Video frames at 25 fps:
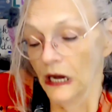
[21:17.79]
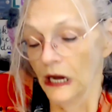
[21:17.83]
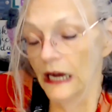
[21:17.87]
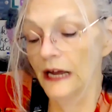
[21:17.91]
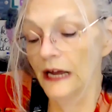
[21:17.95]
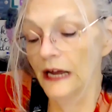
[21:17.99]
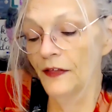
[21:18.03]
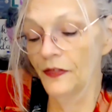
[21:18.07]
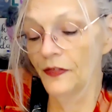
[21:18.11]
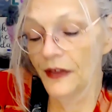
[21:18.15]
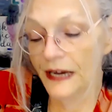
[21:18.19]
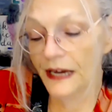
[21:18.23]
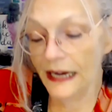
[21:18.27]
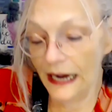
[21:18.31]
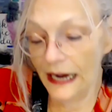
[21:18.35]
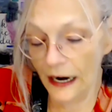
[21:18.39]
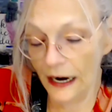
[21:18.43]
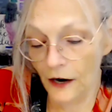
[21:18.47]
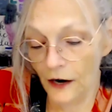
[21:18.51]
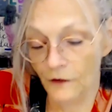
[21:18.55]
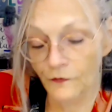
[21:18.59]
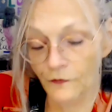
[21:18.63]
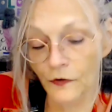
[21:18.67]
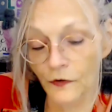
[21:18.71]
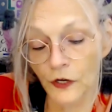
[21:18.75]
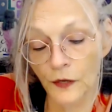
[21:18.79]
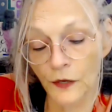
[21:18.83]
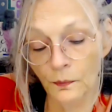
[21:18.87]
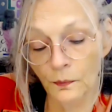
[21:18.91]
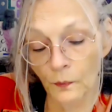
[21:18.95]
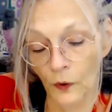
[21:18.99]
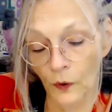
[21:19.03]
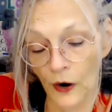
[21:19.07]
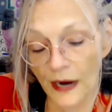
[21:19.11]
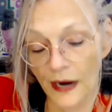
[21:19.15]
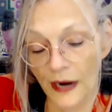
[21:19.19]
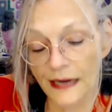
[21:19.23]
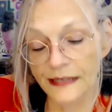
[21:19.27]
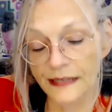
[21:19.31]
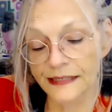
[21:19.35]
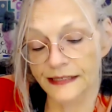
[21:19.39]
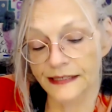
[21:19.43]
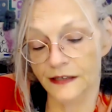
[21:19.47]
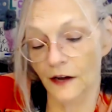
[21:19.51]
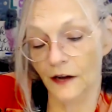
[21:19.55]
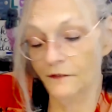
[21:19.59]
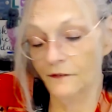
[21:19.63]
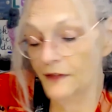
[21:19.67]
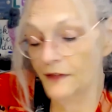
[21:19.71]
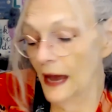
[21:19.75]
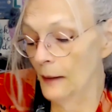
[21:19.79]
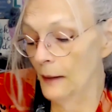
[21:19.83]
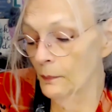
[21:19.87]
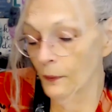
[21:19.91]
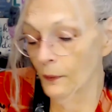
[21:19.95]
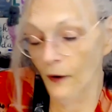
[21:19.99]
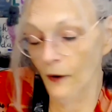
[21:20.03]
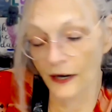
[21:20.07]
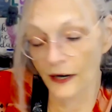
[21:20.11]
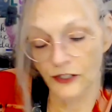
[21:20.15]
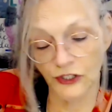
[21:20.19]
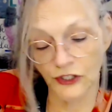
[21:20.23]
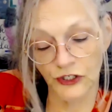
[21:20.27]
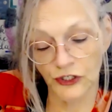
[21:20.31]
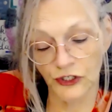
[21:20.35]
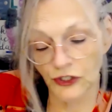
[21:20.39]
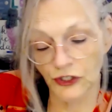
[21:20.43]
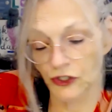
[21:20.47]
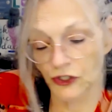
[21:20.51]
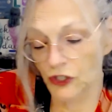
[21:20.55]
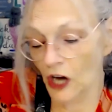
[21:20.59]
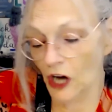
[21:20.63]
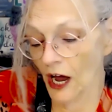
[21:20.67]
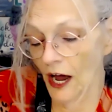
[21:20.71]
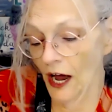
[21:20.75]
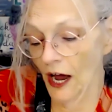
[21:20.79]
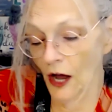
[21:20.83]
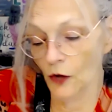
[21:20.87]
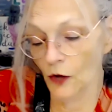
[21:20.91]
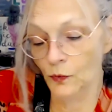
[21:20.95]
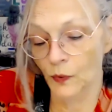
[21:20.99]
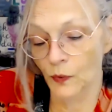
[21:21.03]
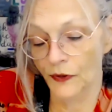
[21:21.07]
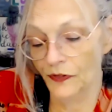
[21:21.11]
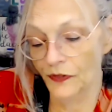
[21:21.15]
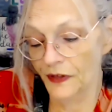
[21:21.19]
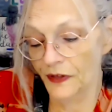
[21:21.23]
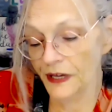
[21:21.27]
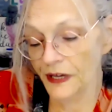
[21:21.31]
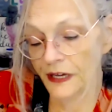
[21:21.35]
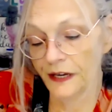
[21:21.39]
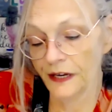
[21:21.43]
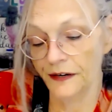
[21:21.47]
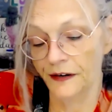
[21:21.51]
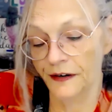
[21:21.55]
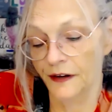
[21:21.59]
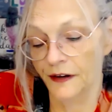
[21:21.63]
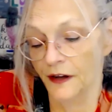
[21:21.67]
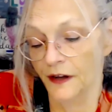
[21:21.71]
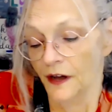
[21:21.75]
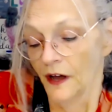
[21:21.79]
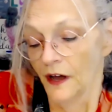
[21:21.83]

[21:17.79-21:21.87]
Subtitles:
in the careful embrace of that precious child within